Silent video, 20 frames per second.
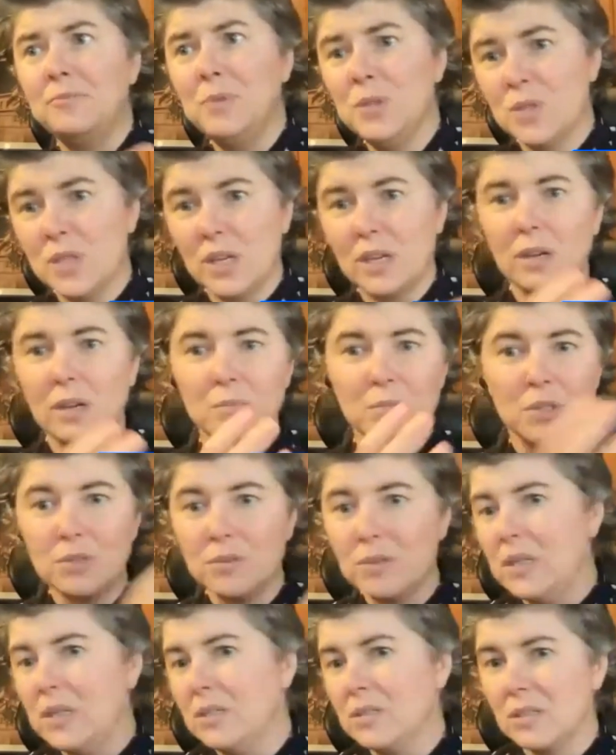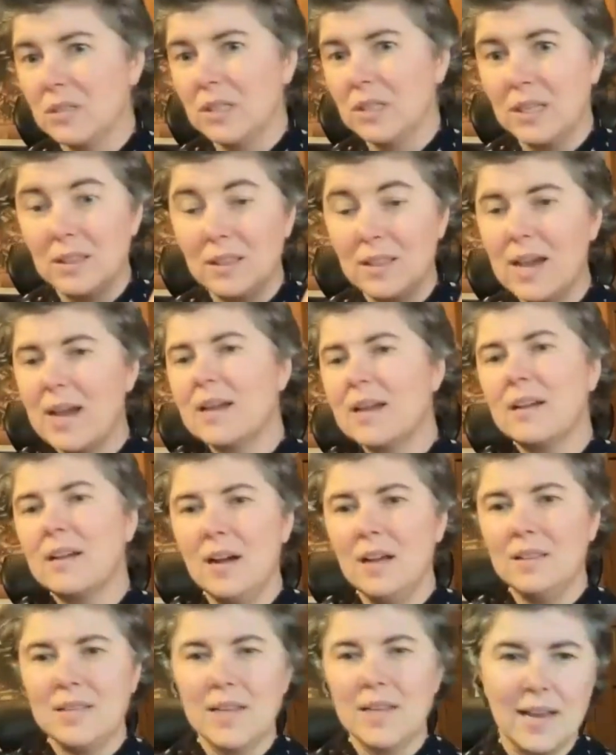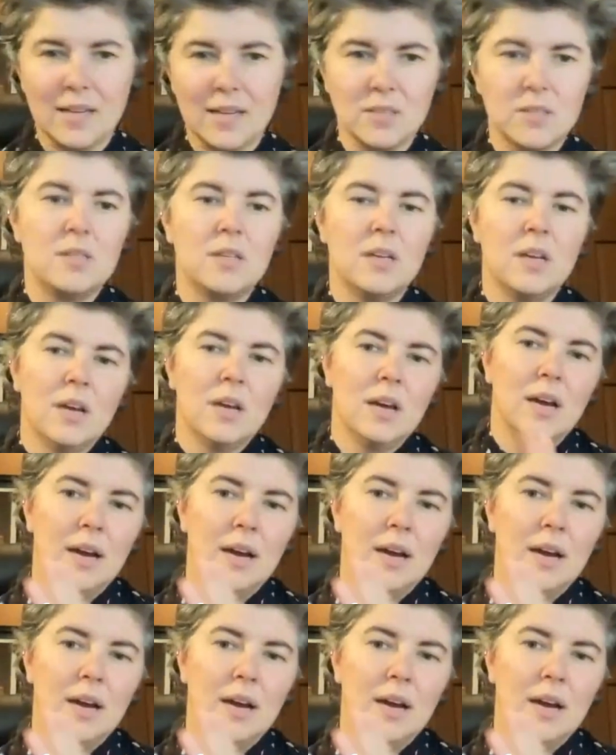music comes through easily in that context,